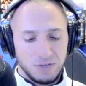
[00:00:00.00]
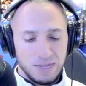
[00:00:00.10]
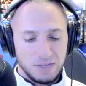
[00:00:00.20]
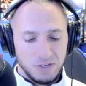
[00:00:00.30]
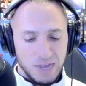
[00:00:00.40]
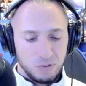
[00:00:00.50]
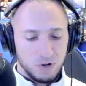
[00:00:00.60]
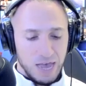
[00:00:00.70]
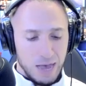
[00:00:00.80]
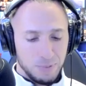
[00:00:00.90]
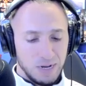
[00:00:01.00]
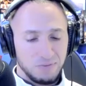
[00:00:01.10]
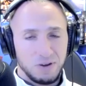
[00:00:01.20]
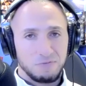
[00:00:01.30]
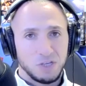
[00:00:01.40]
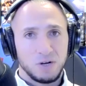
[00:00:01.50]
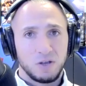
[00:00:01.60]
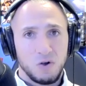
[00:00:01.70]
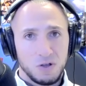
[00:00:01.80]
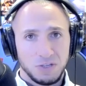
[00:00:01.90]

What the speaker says: And that's exactly what happened, even if it's going to cost